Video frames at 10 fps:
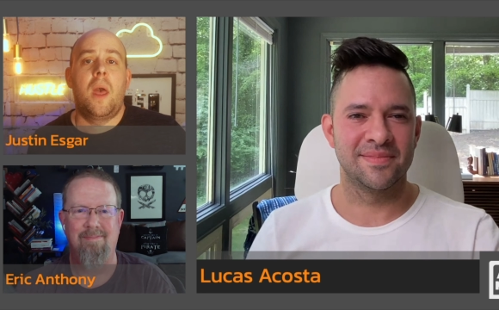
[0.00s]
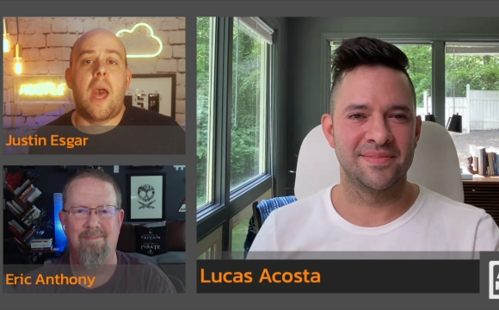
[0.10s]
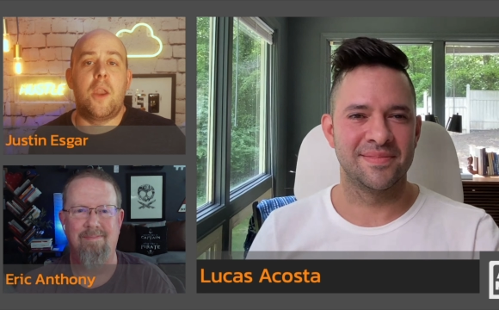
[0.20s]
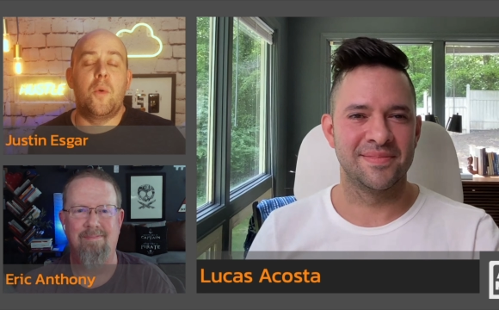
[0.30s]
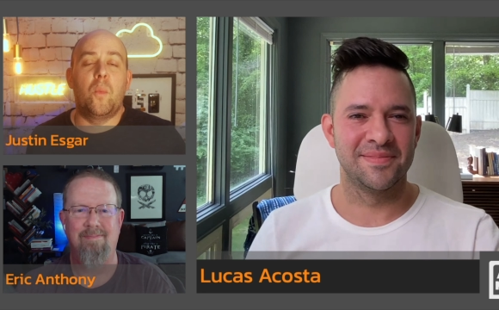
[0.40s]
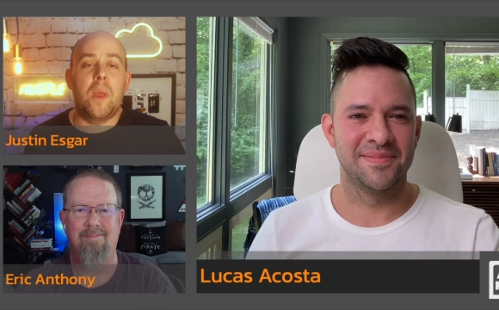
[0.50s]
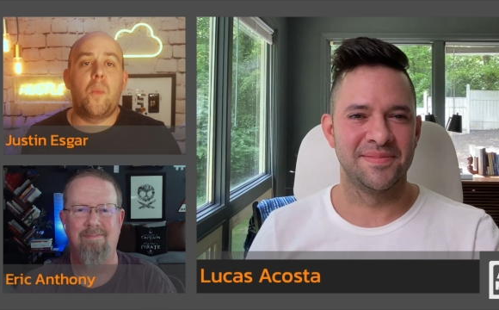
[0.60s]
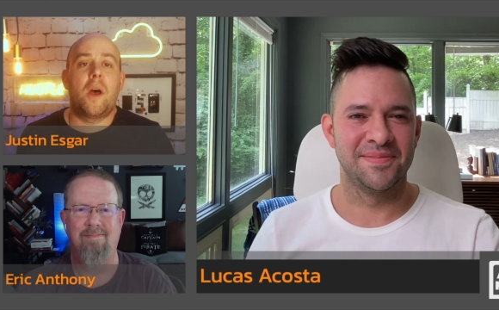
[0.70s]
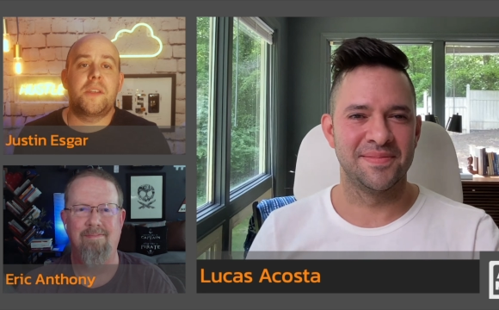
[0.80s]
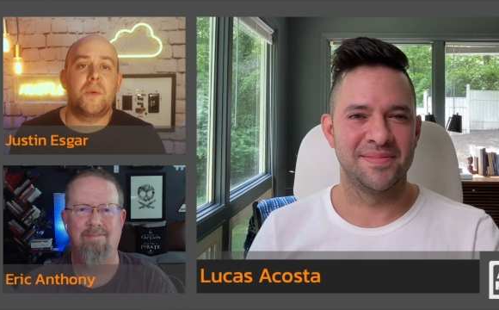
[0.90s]
Speaker 1: and we
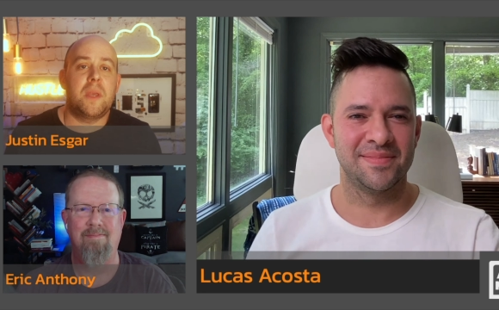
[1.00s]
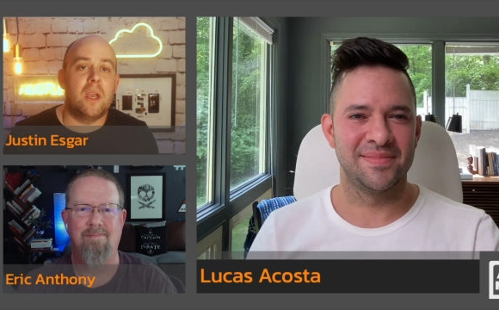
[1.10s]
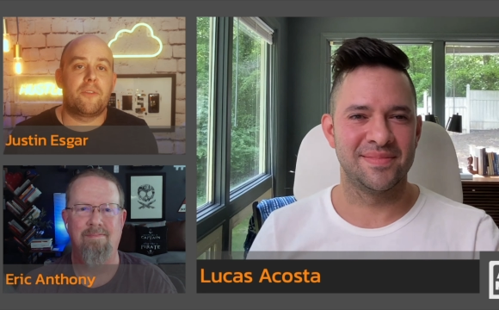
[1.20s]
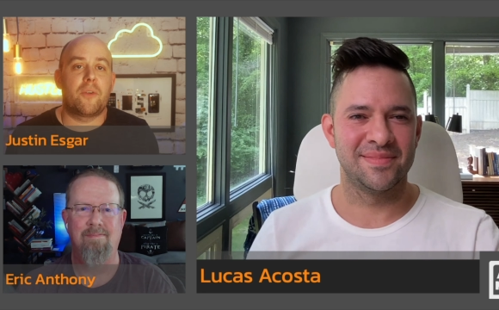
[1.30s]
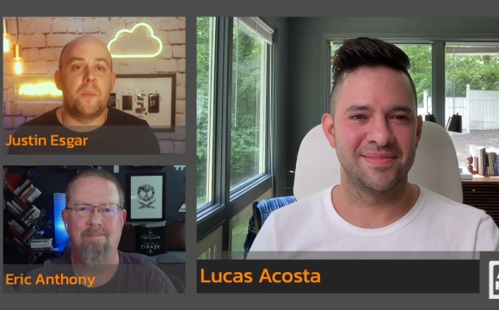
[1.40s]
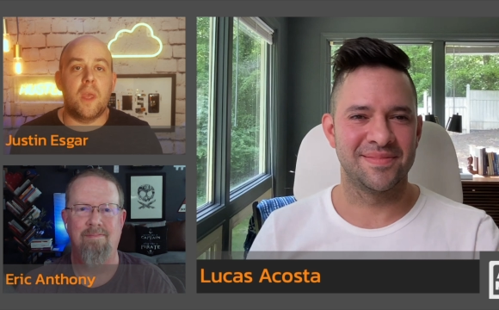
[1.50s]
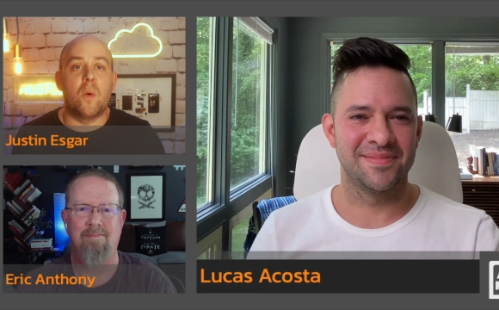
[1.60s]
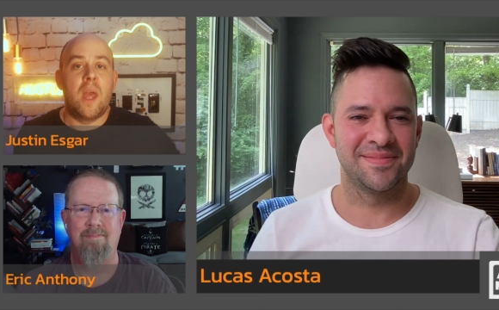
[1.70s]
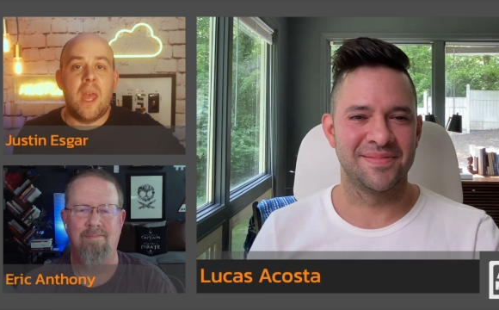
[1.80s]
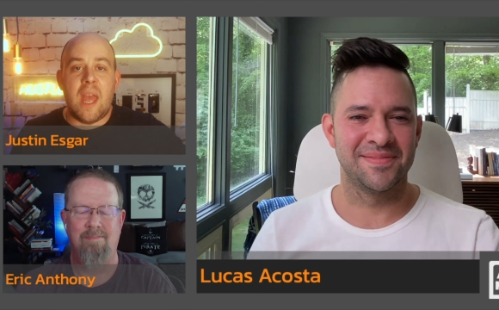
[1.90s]
want to hear from you.